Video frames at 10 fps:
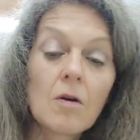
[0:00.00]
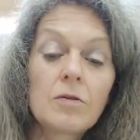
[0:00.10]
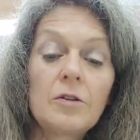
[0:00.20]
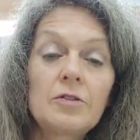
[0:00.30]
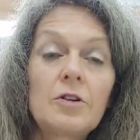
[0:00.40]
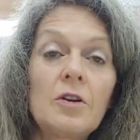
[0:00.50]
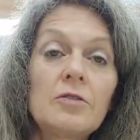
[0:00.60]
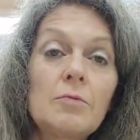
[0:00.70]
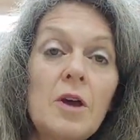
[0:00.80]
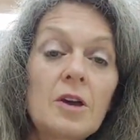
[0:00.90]
This
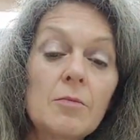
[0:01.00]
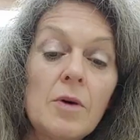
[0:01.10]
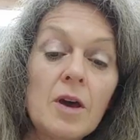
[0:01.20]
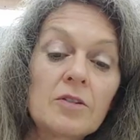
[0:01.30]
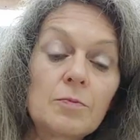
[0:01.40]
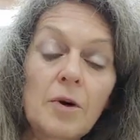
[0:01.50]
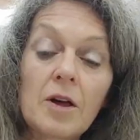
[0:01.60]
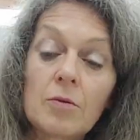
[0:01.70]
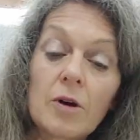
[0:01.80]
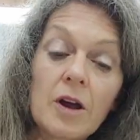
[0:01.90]
does make a mess, by
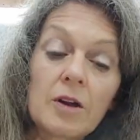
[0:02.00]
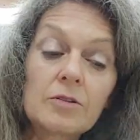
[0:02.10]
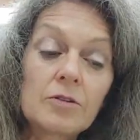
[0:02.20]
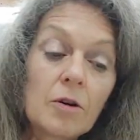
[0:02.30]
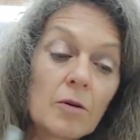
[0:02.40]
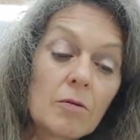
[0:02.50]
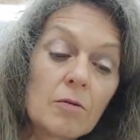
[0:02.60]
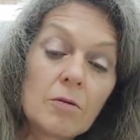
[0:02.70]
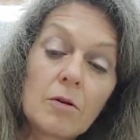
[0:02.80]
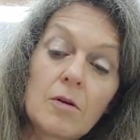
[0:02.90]
the way, so
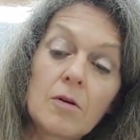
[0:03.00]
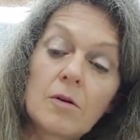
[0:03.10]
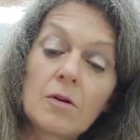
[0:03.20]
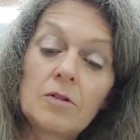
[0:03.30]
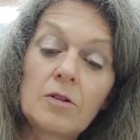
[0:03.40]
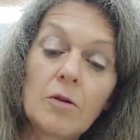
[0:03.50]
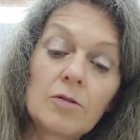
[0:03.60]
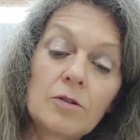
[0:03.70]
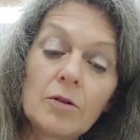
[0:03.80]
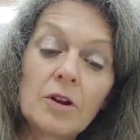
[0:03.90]

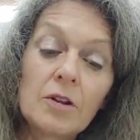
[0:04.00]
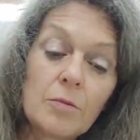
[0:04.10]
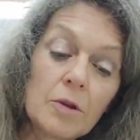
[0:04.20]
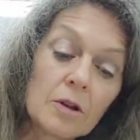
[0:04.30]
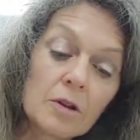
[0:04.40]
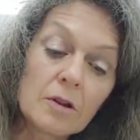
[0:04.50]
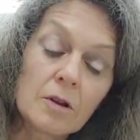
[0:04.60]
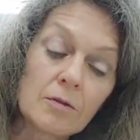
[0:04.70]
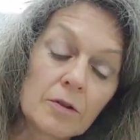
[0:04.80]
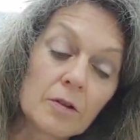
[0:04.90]
don't do it in the middle
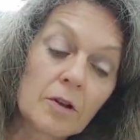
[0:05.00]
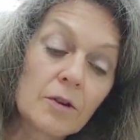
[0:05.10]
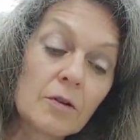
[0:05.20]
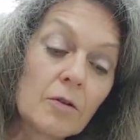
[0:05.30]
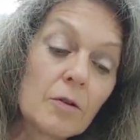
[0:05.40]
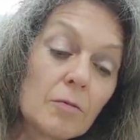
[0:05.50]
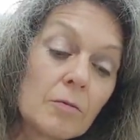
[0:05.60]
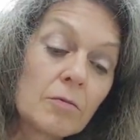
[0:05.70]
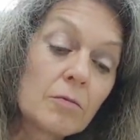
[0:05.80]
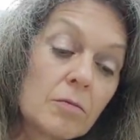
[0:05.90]
of your living room.
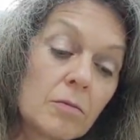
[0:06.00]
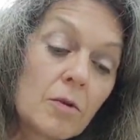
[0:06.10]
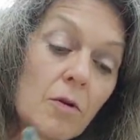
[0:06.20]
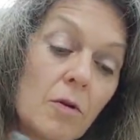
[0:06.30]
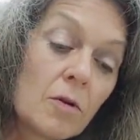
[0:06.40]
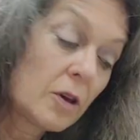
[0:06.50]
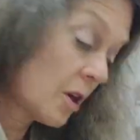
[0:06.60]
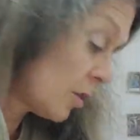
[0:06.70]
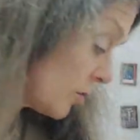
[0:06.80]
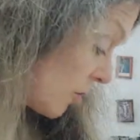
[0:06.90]

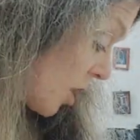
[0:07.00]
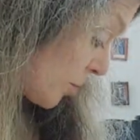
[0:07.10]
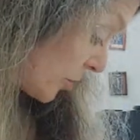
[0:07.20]
Get a drop